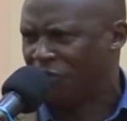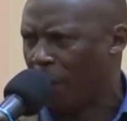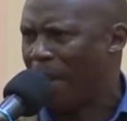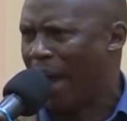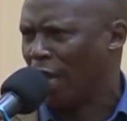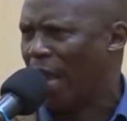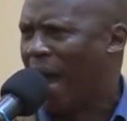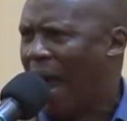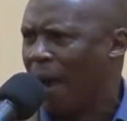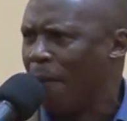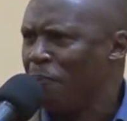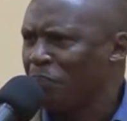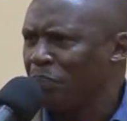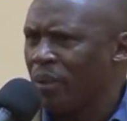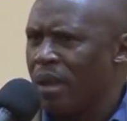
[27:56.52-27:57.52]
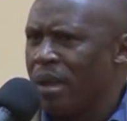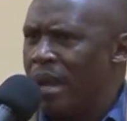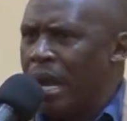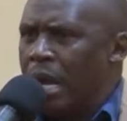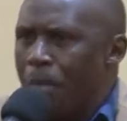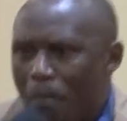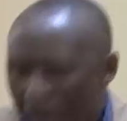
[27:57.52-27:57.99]
from my life.
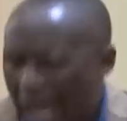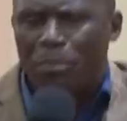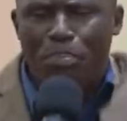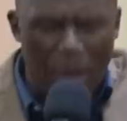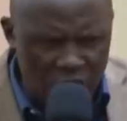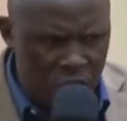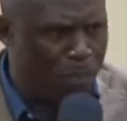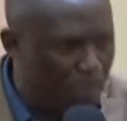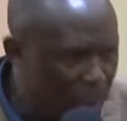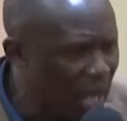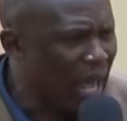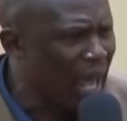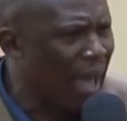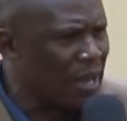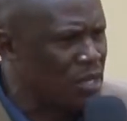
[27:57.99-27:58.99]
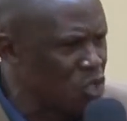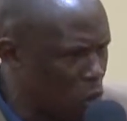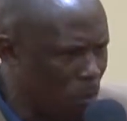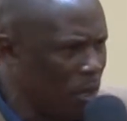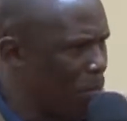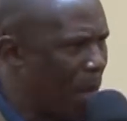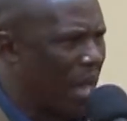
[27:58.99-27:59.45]
Make this prayer
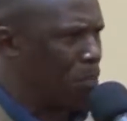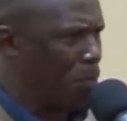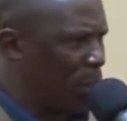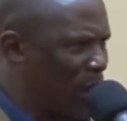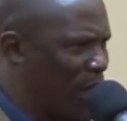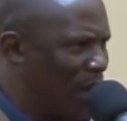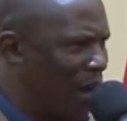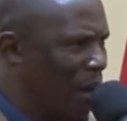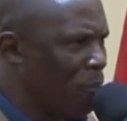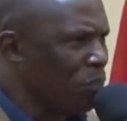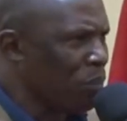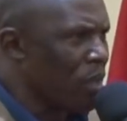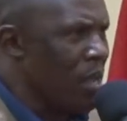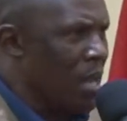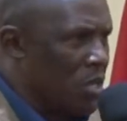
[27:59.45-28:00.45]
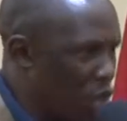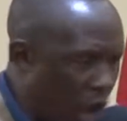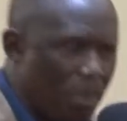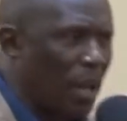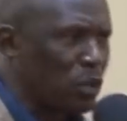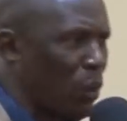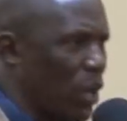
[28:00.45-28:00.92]
to be that prayer so
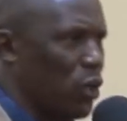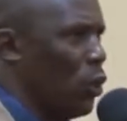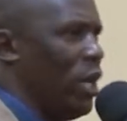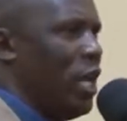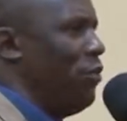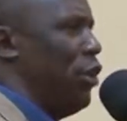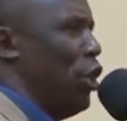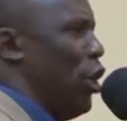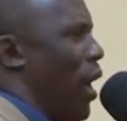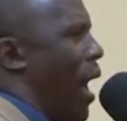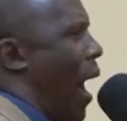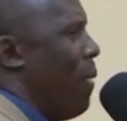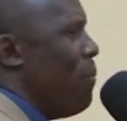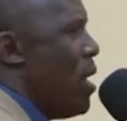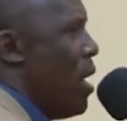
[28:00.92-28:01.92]
that when you live here,